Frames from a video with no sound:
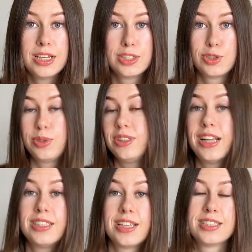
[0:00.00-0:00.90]
So in
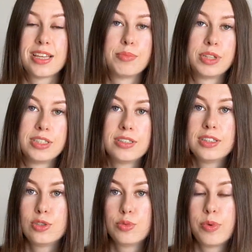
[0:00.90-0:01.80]
that sense, I'm
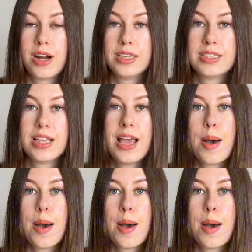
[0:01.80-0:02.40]
pleasantly surprised.